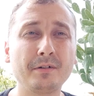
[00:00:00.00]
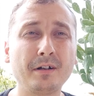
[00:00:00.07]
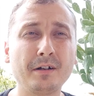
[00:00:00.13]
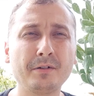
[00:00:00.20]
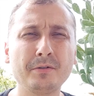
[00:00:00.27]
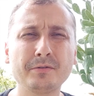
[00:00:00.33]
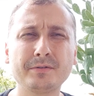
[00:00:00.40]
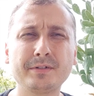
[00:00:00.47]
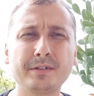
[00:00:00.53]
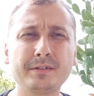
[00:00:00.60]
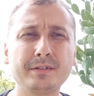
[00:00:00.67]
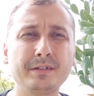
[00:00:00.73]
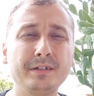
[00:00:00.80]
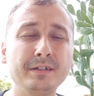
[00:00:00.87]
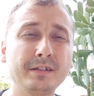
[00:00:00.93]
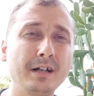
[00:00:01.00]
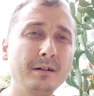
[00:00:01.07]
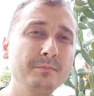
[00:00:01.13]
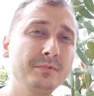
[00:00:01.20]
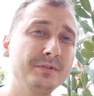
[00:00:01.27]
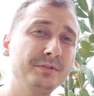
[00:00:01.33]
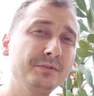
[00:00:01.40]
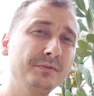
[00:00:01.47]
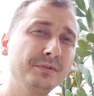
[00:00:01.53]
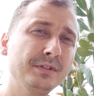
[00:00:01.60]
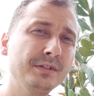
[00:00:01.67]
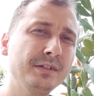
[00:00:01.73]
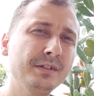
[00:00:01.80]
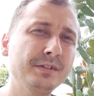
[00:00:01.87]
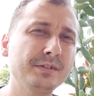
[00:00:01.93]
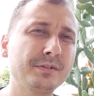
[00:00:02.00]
I heard that GitHub is using it,